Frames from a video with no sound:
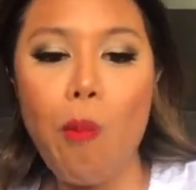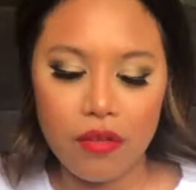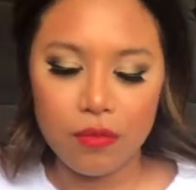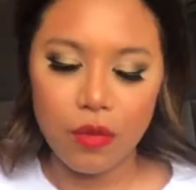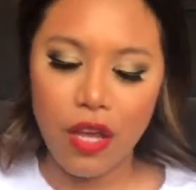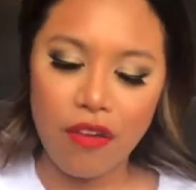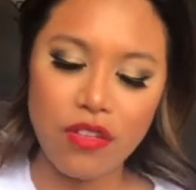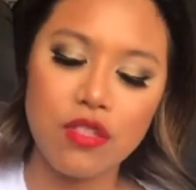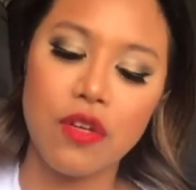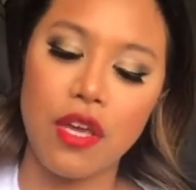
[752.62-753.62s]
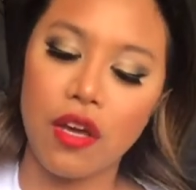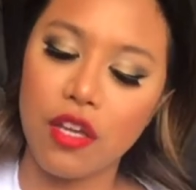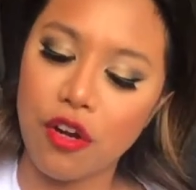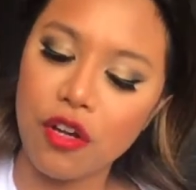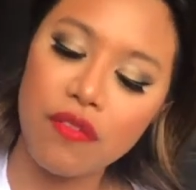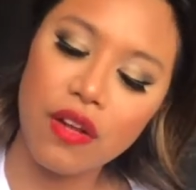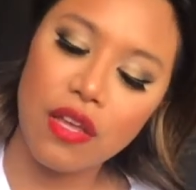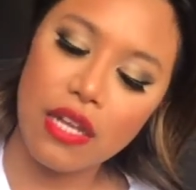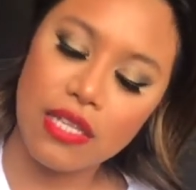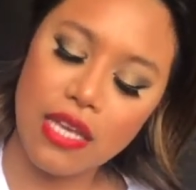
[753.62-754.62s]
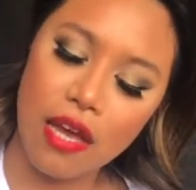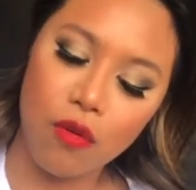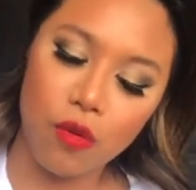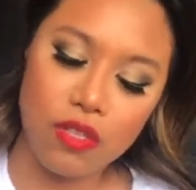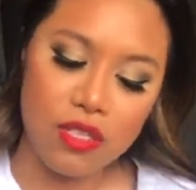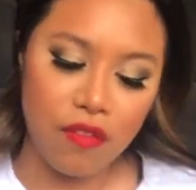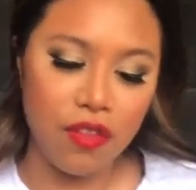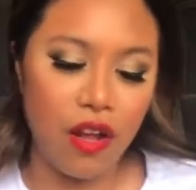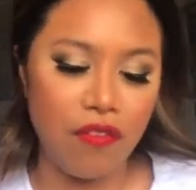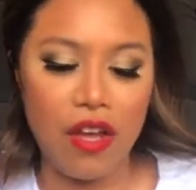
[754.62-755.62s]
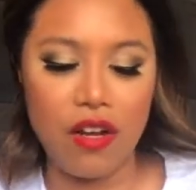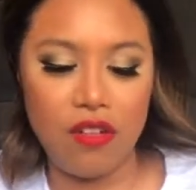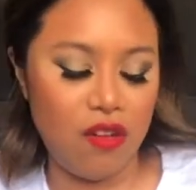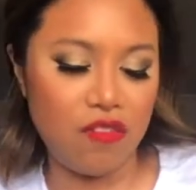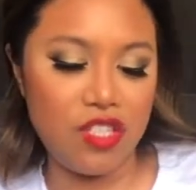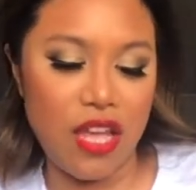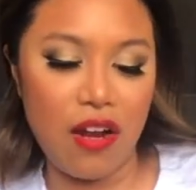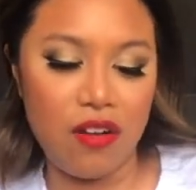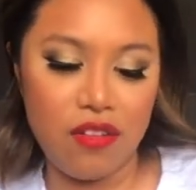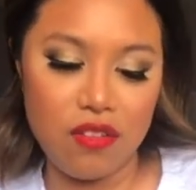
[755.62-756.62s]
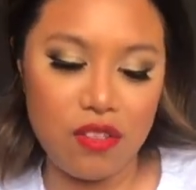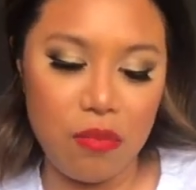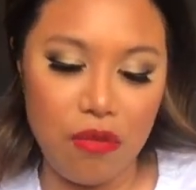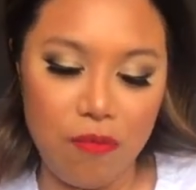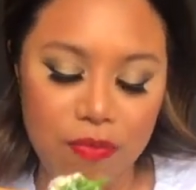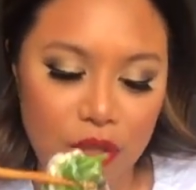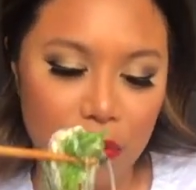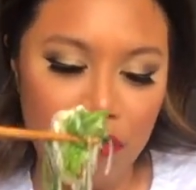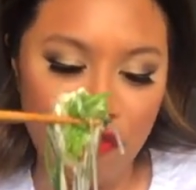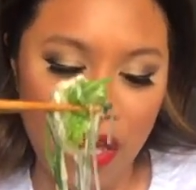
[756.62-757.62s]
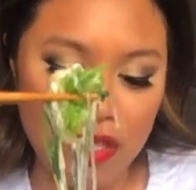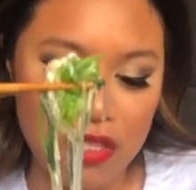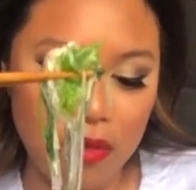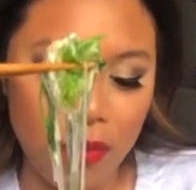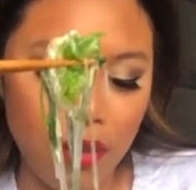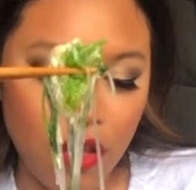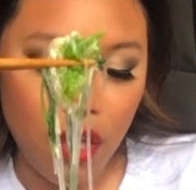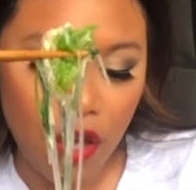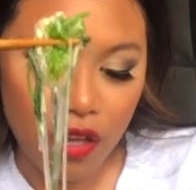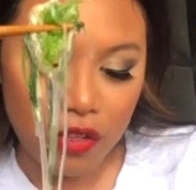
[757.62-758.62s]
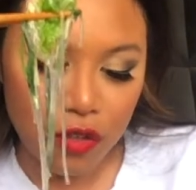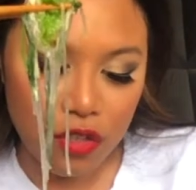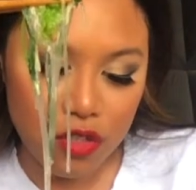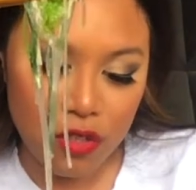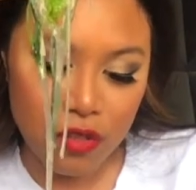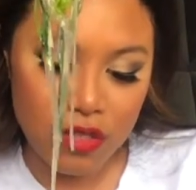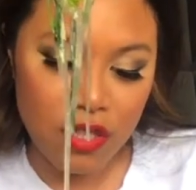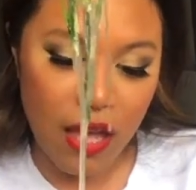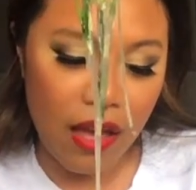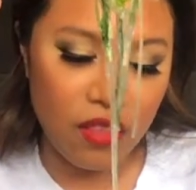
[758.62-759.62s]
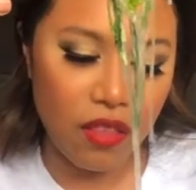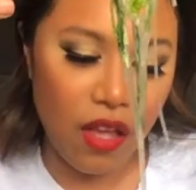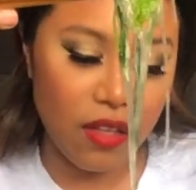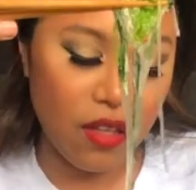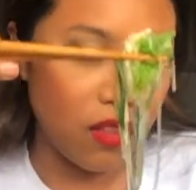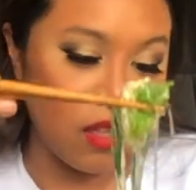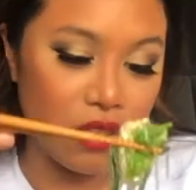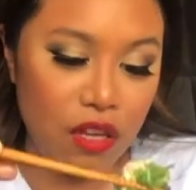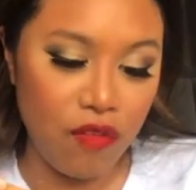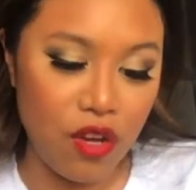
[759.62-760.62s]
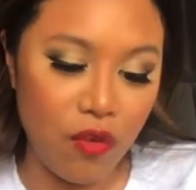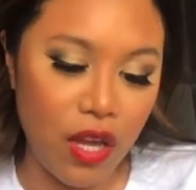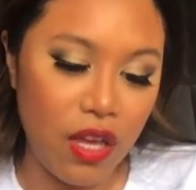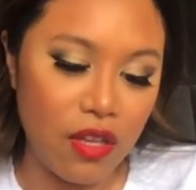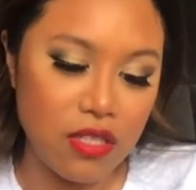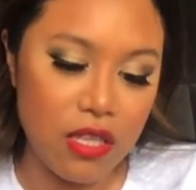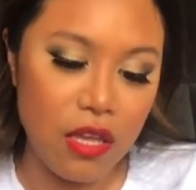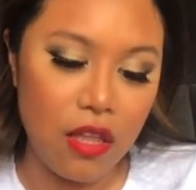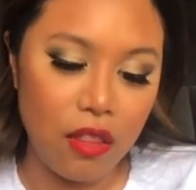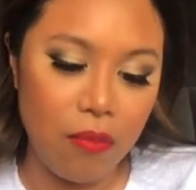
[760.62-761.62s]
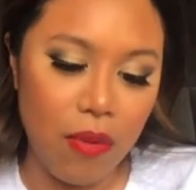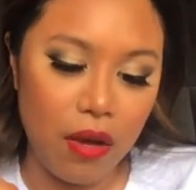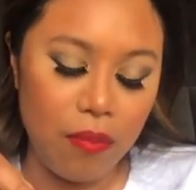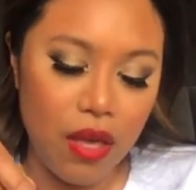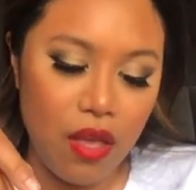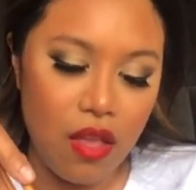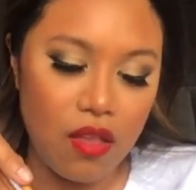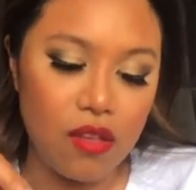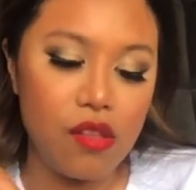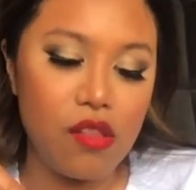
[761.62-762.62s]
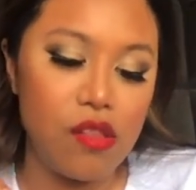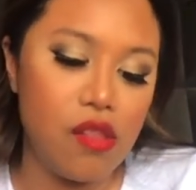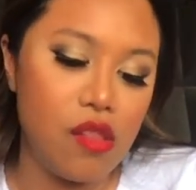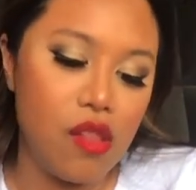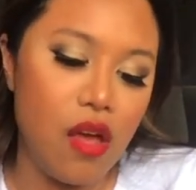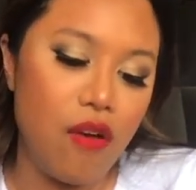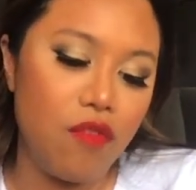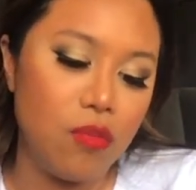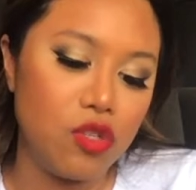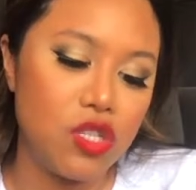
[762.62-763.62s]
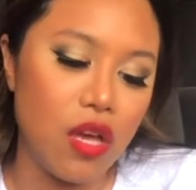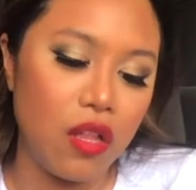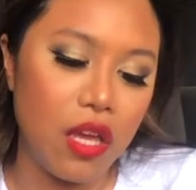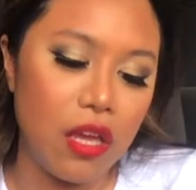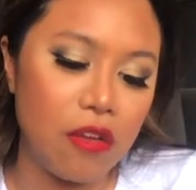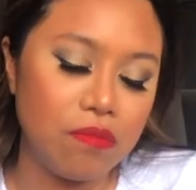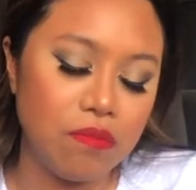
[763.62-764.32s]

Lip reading: When you're having sukiyaki, you don't even need to add all this stuff that I've added. I've just added it to be a bit fancy, but you can just honestly add like the leafy greens, the mung bean, vermicelli,